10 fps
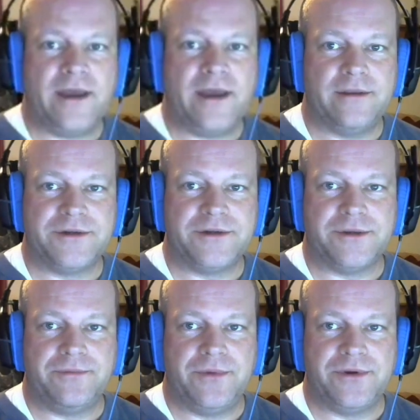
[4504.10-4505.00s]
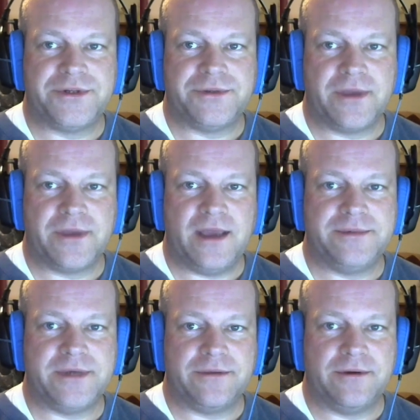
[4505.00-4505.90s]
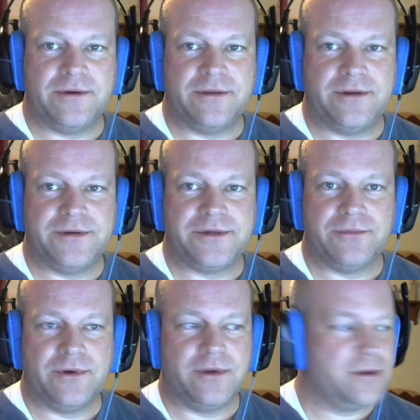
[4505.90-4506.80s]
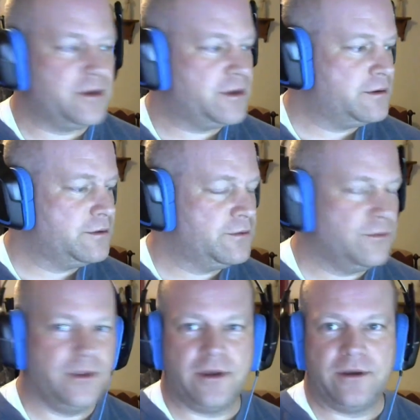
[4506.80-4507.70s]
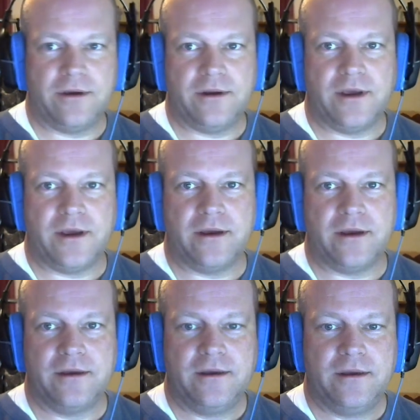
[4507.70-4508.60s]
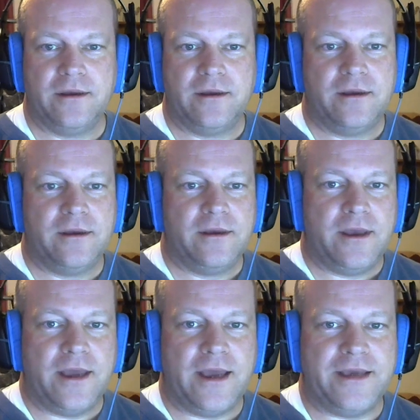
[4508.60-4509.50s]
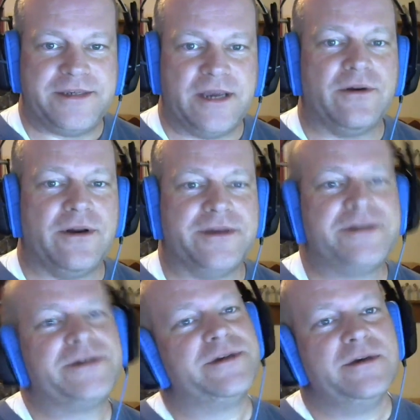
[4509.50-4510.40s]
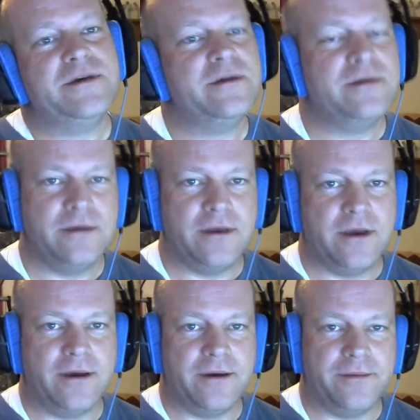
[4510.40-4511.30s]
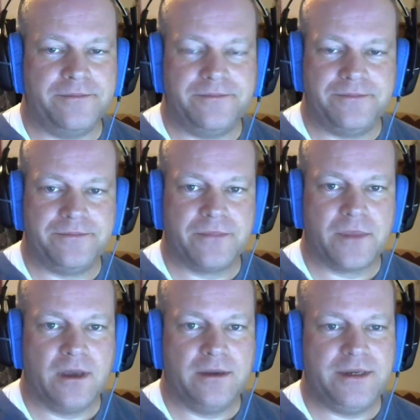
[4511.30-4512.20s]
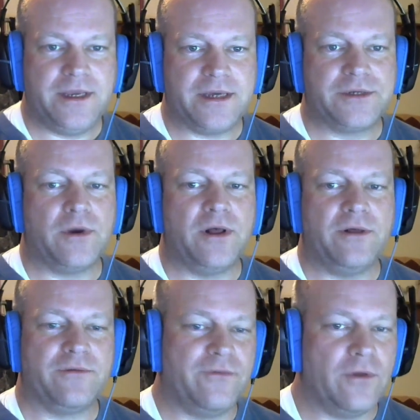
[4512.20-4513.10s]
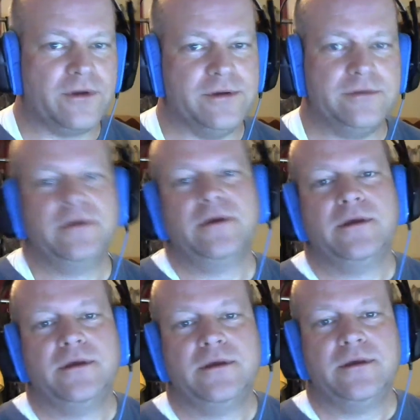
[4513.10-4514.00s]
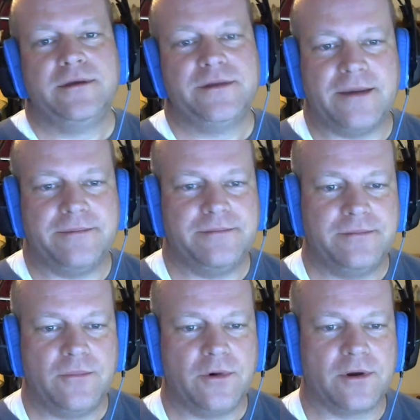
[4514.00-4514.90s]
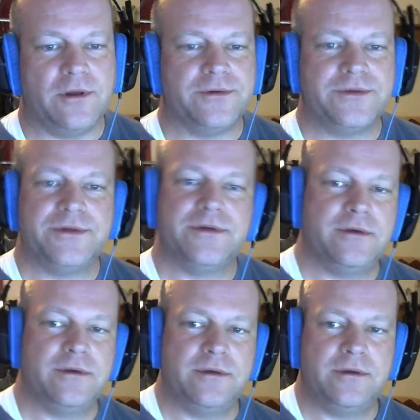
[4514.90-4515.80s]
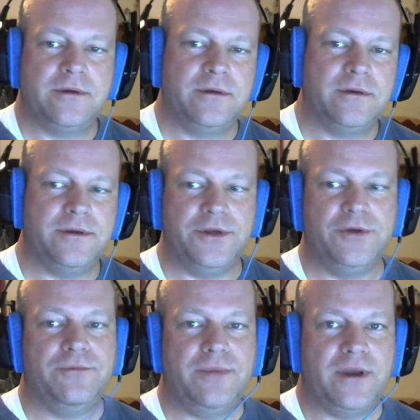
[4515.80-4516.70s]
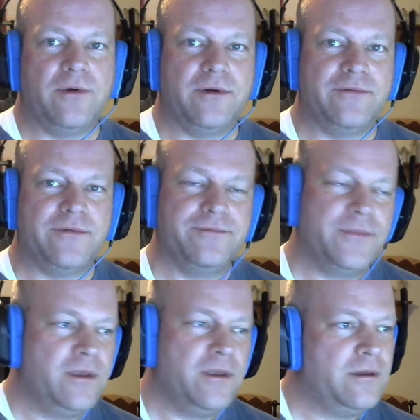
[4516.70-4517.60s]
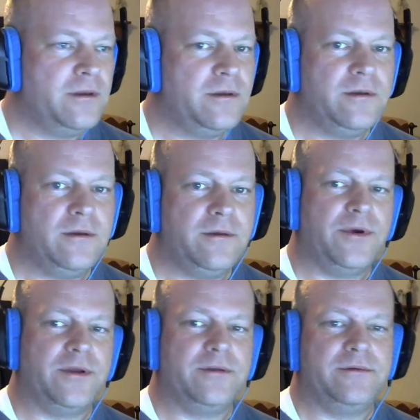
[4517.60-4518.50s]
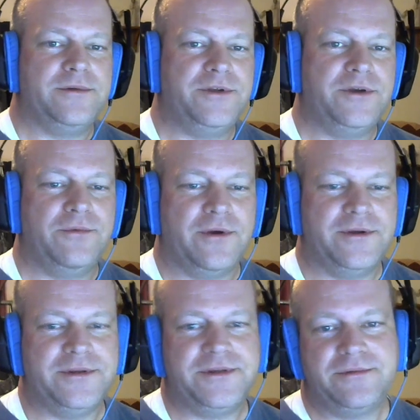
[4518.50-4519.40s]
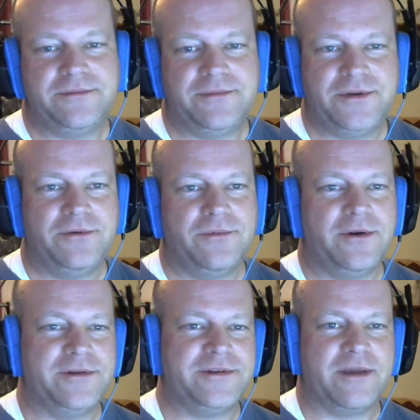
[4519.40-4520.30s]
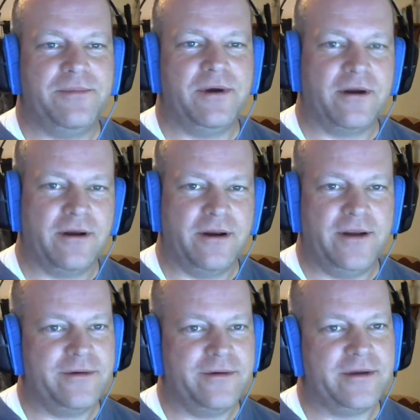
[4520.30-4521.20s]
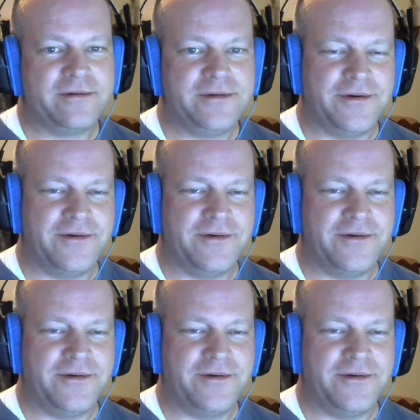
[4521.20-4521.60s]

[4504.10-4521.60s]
and there's a there's some games out there that do some really really good uh, asynchronous um, D X twelve or Vulkan type workloads. Doom being one of them, but yeah. Doom runs Doom runs like butter on everything. So,